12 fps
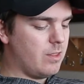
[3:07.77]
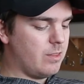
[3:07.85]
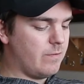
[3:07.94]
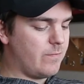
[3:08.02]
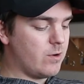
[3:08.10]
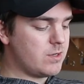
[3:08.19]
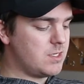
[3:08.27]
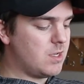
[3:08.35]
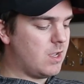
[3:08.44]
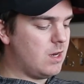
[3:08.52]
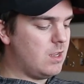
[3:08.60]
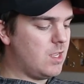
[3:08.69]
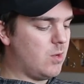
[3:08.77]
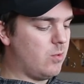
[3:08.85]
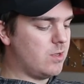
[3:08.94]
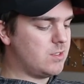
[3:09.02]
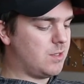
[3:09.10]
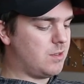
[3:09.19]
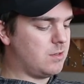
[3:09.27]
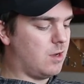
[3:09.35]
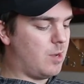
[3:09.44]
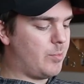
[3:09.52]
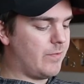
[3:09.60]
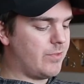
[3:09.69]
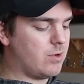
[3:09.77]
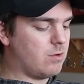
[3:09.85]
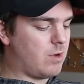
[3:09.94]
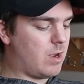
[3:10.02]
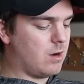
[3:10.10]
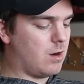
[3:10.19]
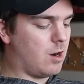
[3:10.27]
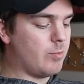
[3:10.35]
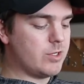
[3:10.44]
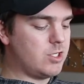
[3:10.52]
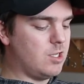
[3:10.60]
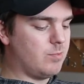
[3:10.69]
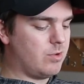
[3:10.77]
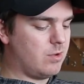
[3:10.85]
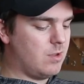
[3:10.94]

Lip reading: The first night he was at the top of the garbage heap,